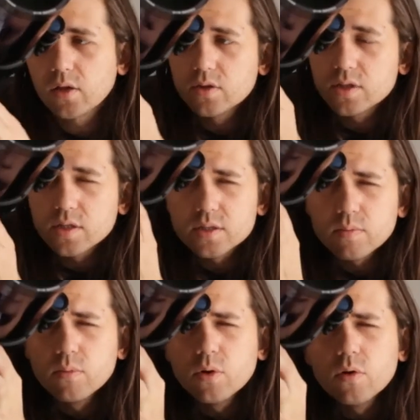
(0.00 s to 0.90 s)
you
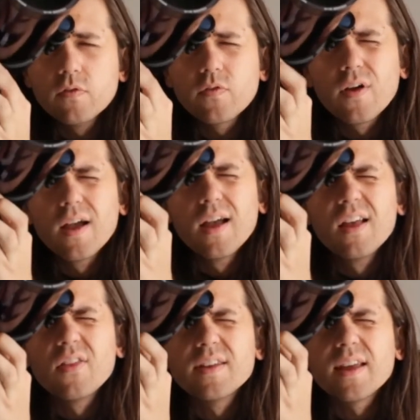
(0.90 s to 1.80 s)
just move the